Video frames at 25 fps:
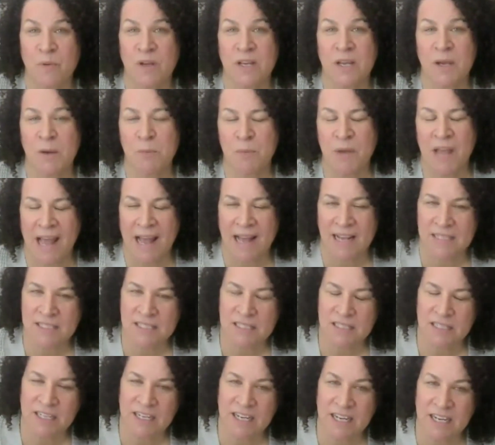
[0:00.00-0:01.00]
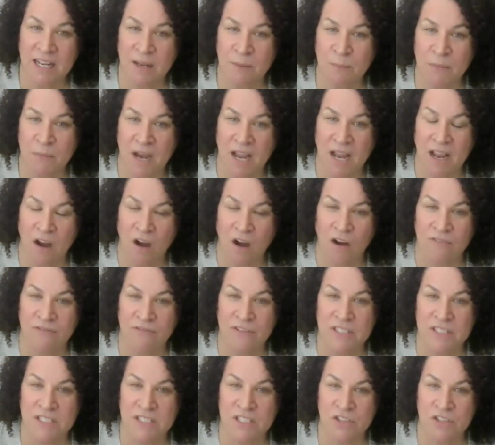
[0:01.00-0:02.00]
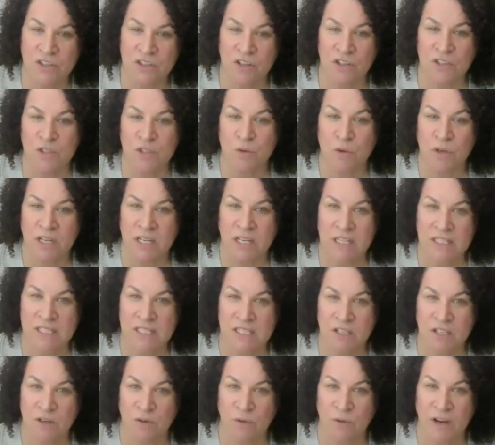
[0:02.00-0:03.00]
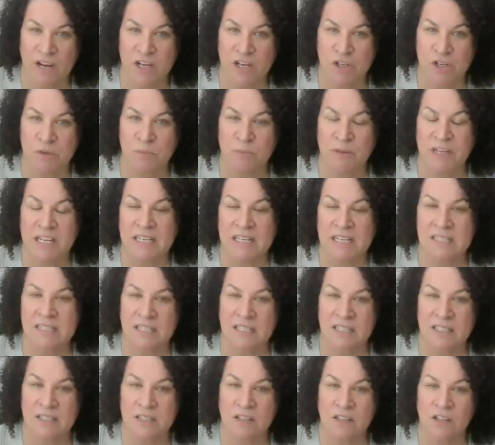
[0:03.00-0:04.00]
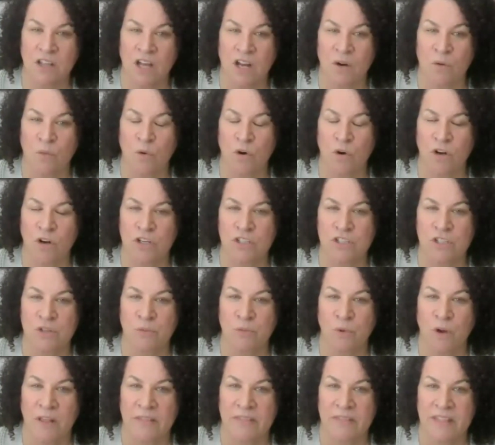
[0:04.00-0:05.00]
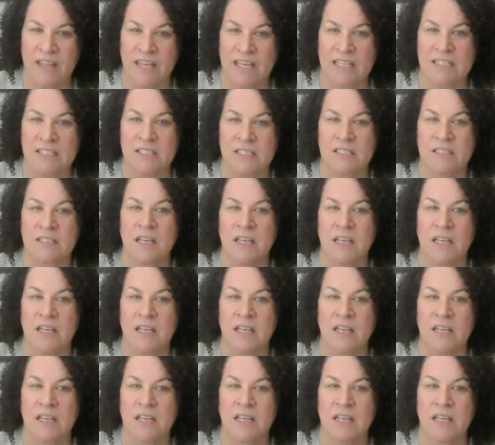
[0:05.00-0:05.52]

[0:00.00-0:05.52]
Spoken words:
capacity in my office is also a consideration because it is a lot of work to run this.